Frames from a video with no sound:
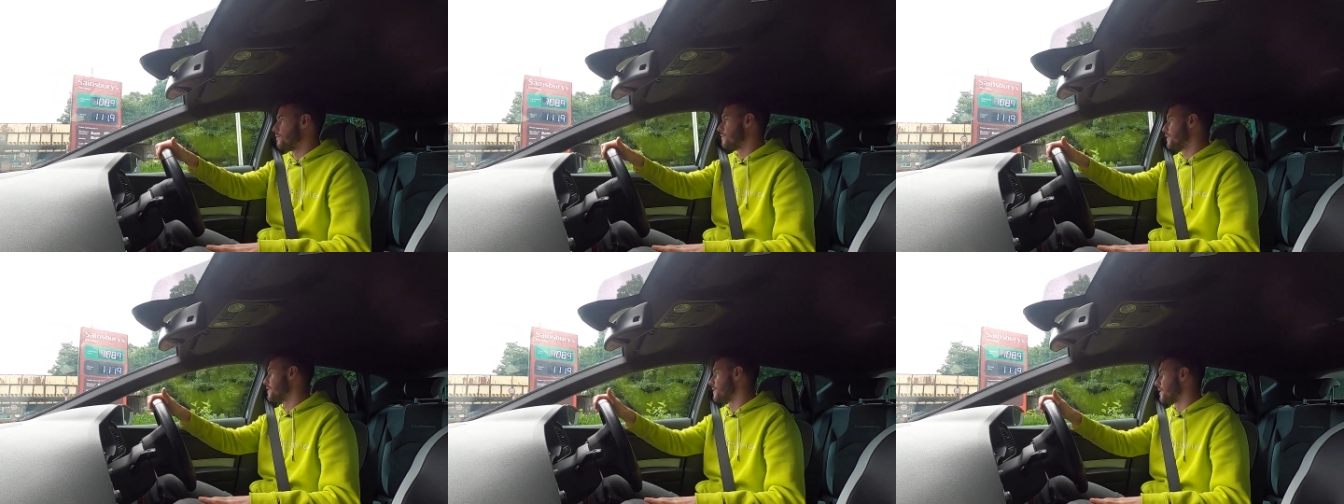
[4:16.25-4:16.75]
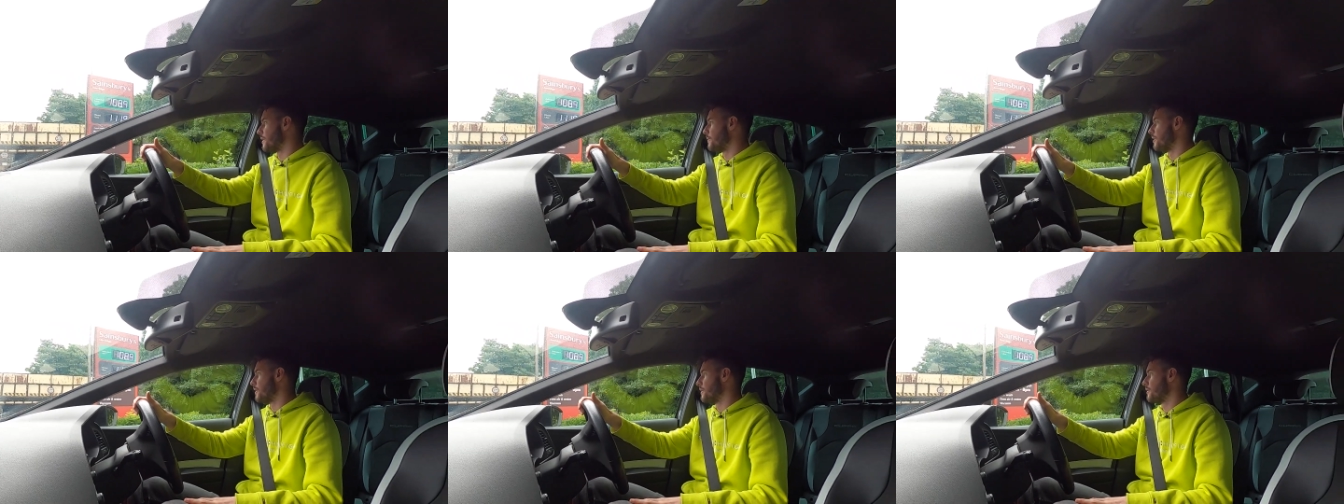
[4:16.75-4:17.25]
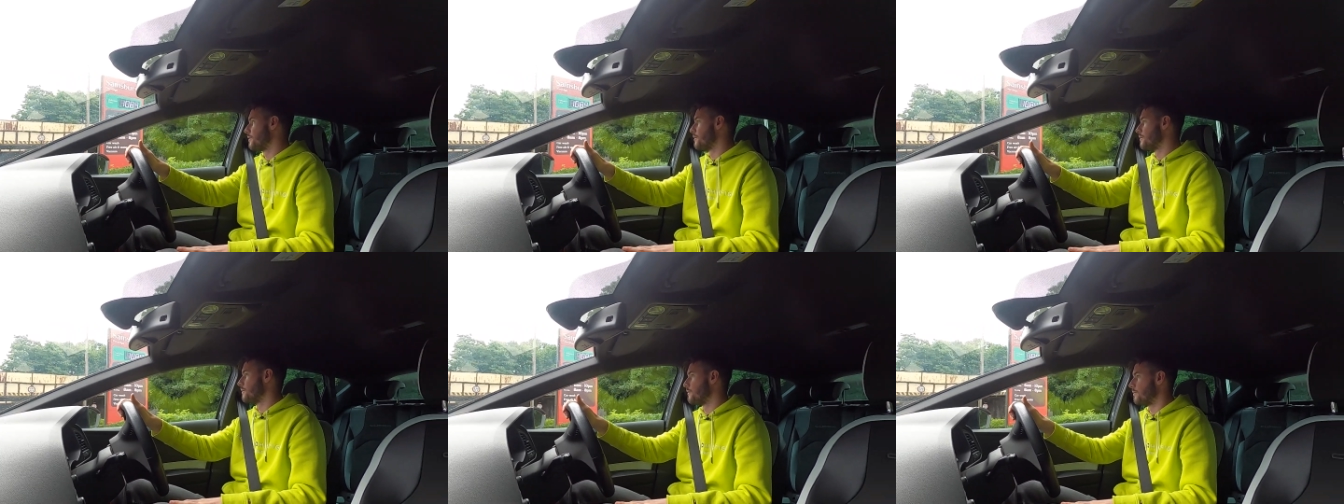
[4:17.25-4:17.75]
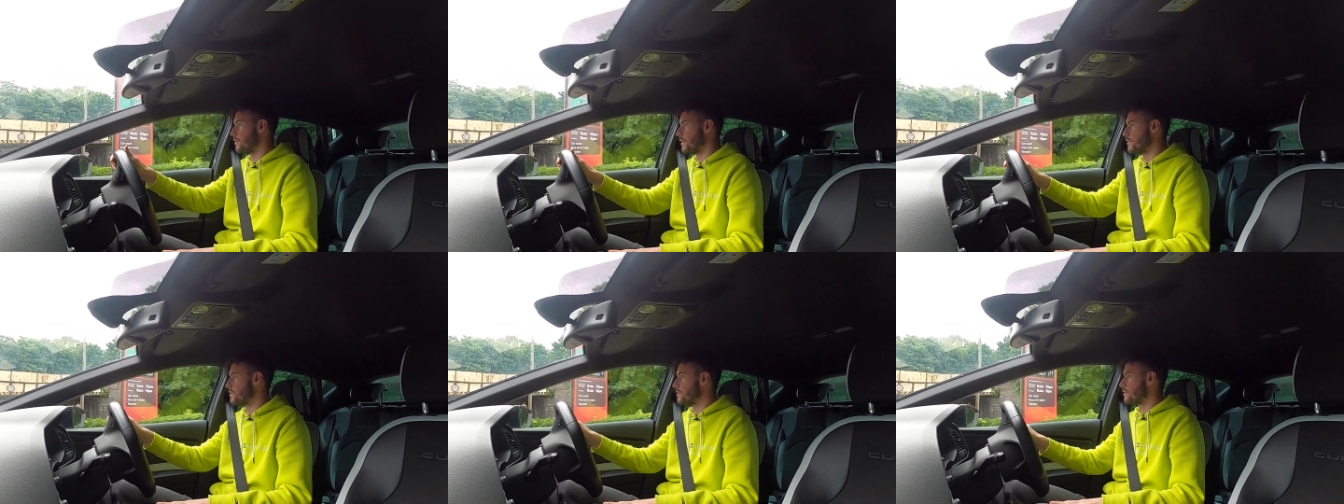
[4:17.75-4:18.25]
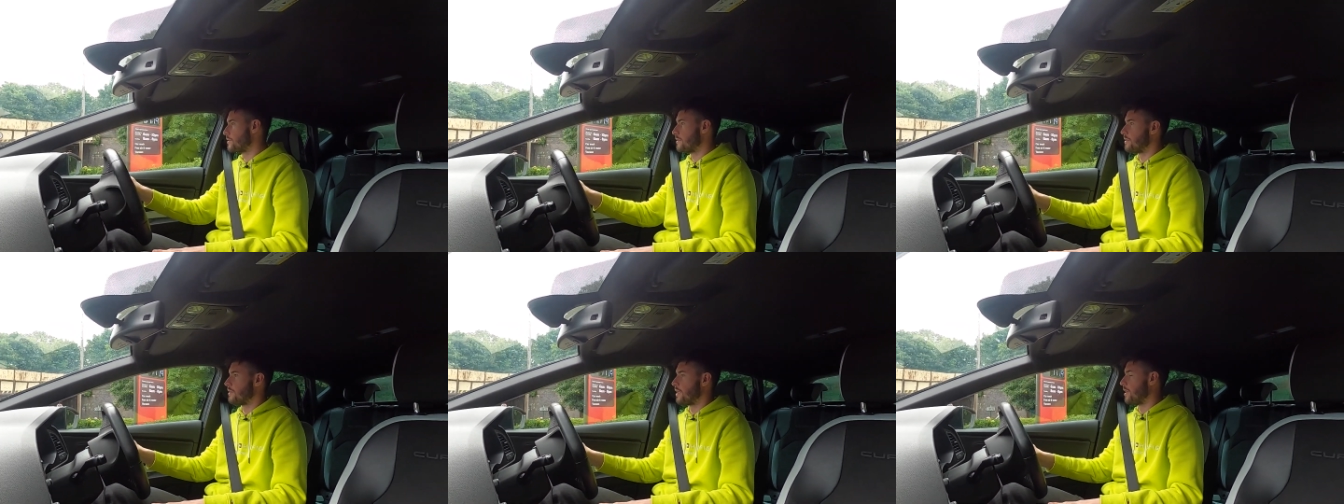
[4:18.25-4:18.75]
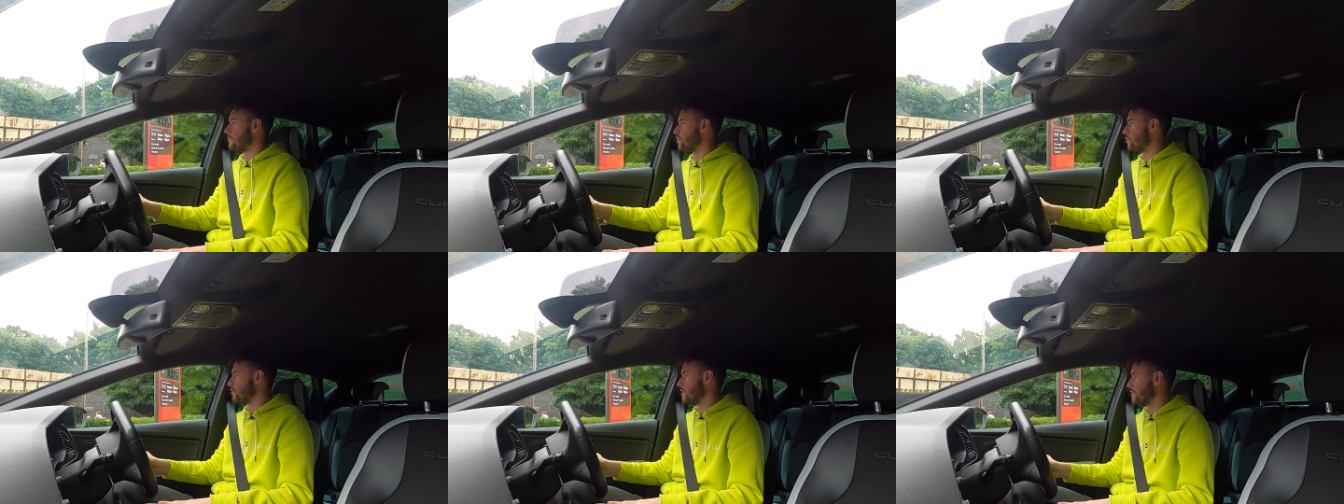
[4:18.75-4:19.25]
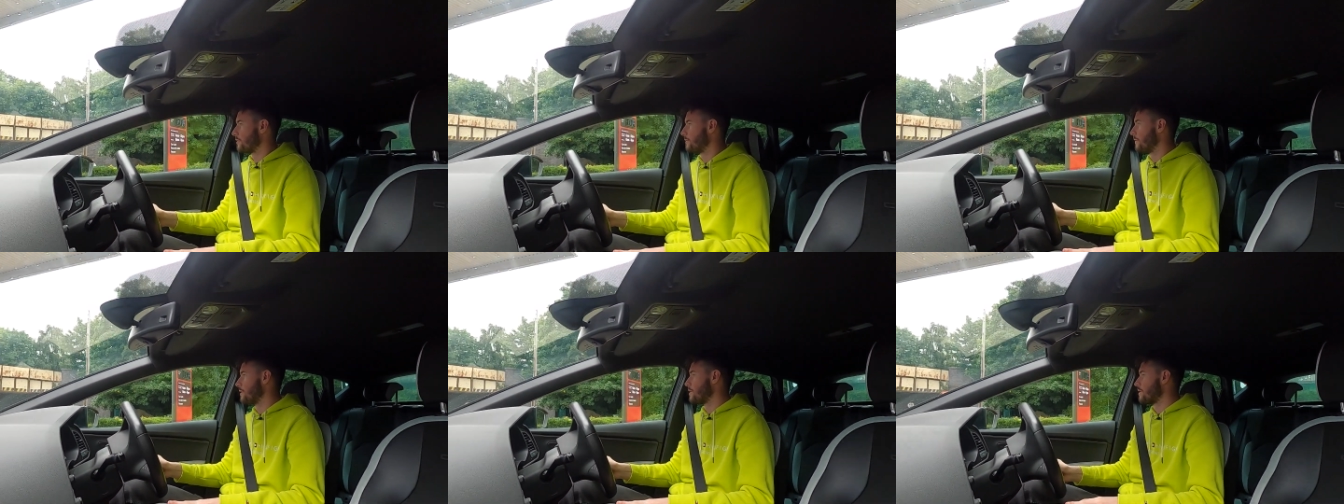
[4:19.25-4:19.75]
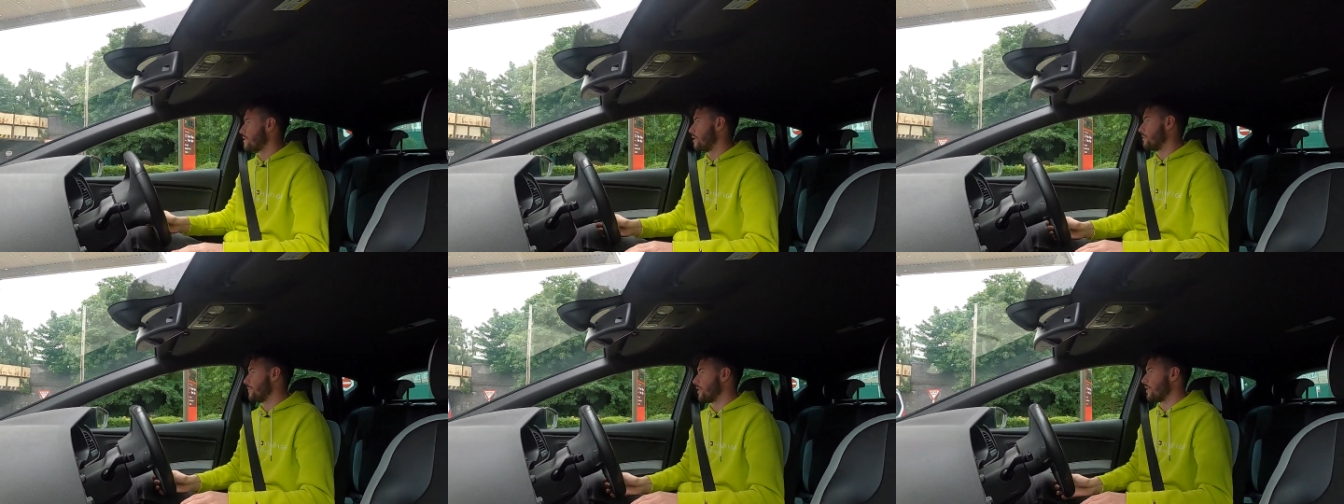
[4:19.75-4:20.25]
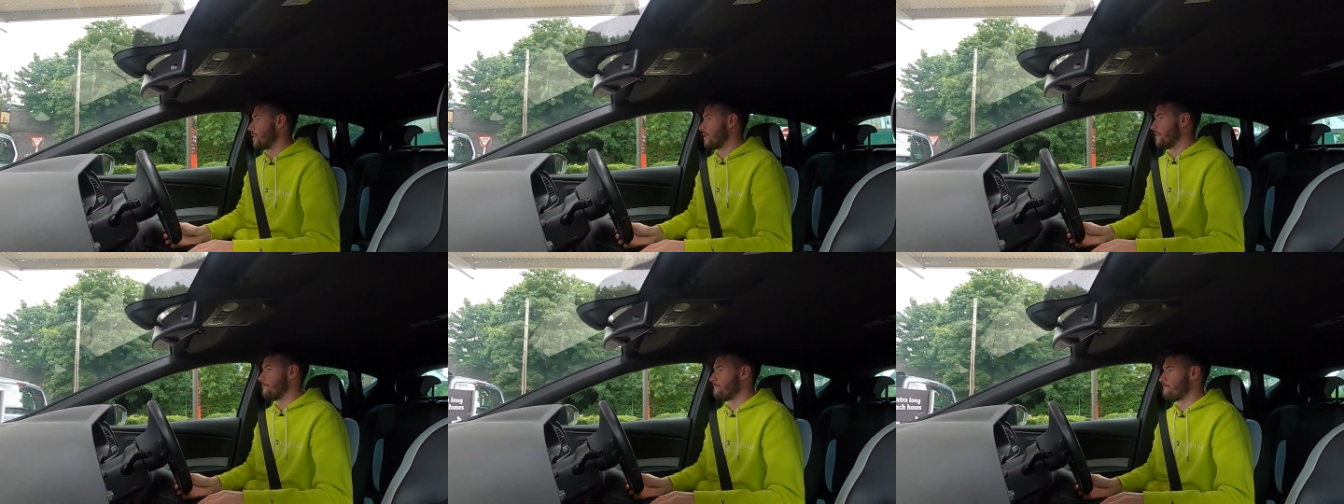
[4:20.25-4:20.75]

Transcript: Where is he going? Right, I'm sorted. I'm going here.